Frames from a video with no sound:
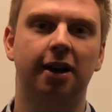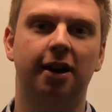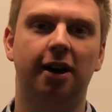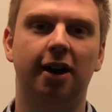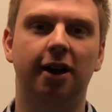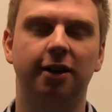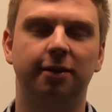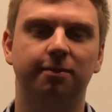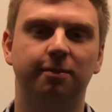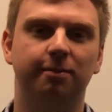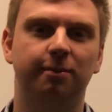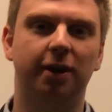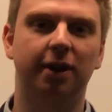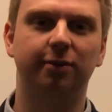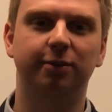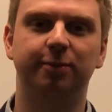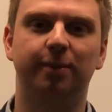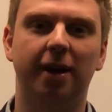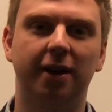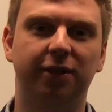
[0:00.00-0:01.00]
Hi, my
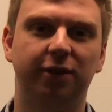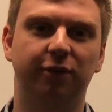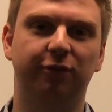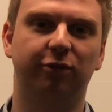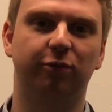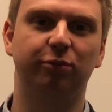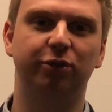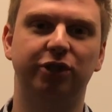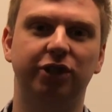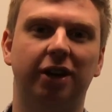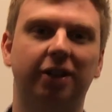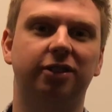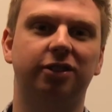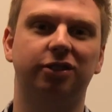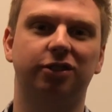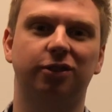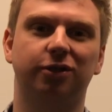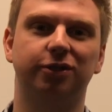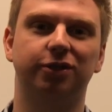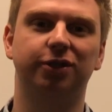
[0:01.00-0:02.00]
name is Matthew from
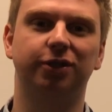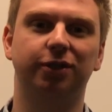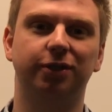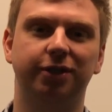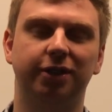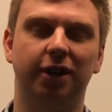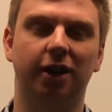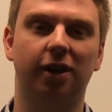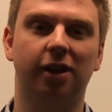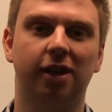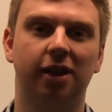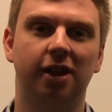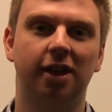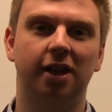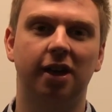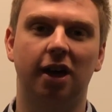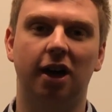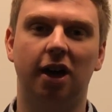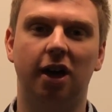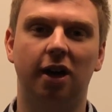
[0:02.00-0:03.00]
Projectors Consulting.
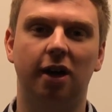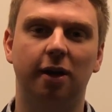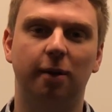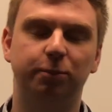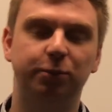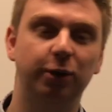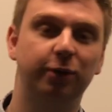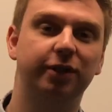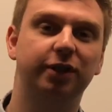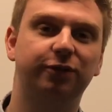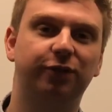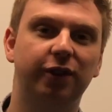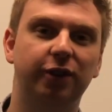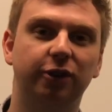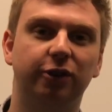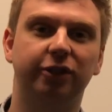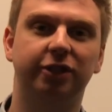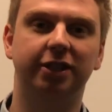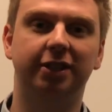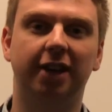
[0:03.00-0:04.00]
I'm doing this
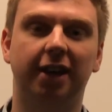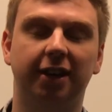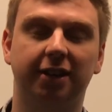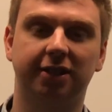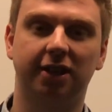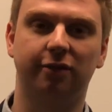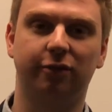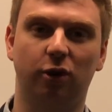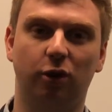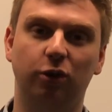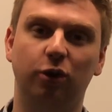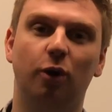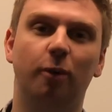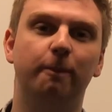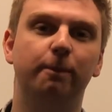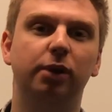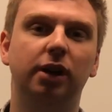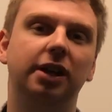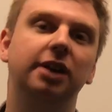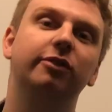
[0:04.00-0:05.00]
video today because I've got an
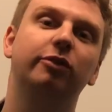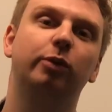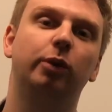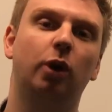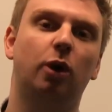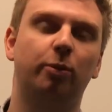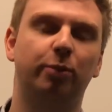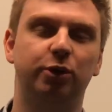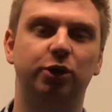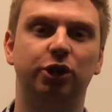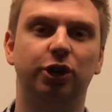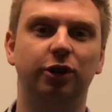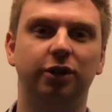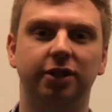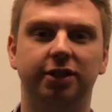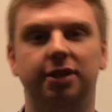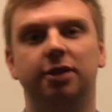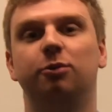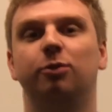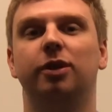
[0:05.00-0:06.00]
unbelievable
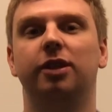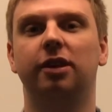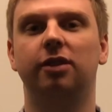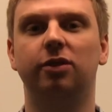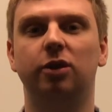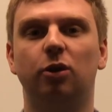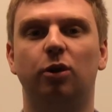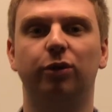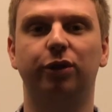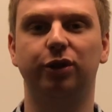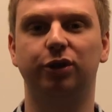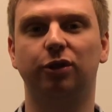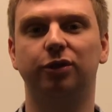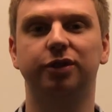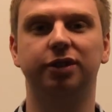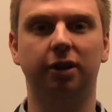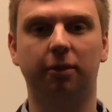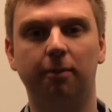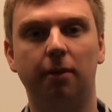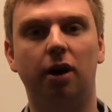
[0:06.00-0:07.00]
opportunity within the
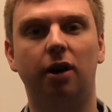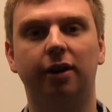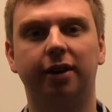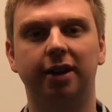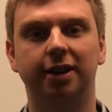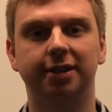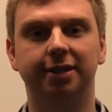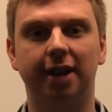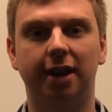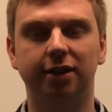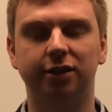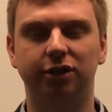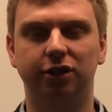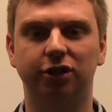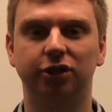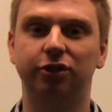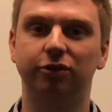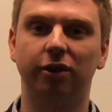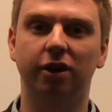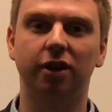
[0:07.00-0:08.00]
orthodontic market in
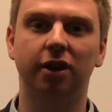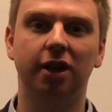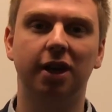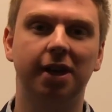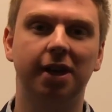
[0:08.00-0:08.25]
dentistry.